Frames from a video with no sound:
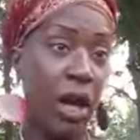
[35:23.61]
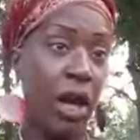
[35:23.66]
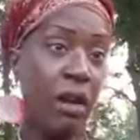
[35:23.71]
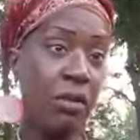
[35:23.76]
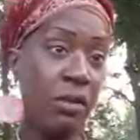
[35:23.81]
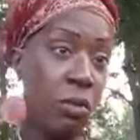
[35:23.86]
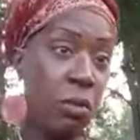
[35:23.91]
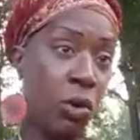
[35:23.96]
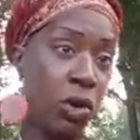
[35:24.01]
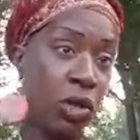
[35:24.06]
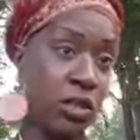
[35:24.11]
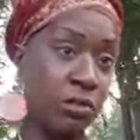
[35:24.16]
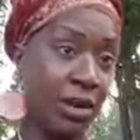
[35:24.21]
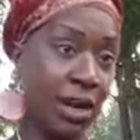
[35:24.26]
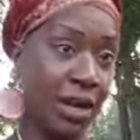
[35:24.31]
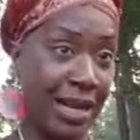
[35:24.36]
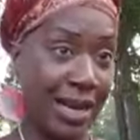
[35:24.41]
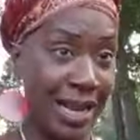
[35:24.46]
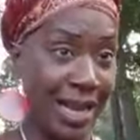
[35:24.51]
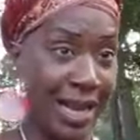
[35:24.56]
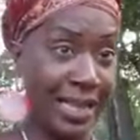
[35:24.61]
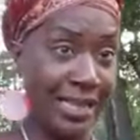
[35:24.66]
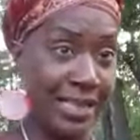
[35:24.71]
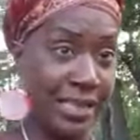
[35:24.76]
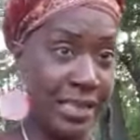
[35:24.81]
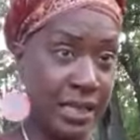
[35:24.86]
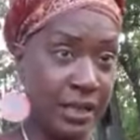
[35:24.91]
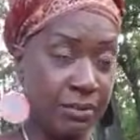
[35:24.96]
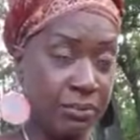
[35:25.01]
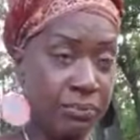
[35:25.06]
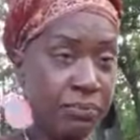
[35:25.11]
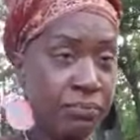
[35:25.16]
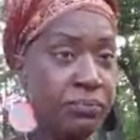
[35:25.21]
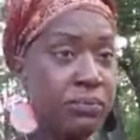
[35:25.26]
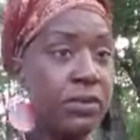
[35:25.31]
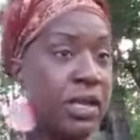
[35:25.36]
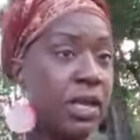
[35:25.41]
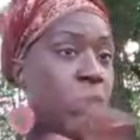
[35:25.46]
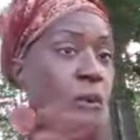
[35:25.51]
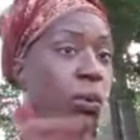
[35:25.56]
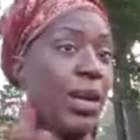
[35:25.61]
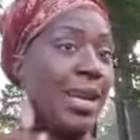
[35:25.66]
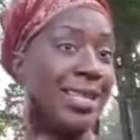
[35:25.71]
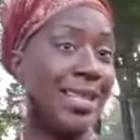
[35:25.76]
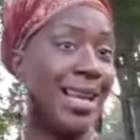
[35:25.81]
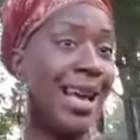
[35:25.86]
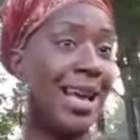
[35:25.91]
of the Moorish American Consulate. Then we,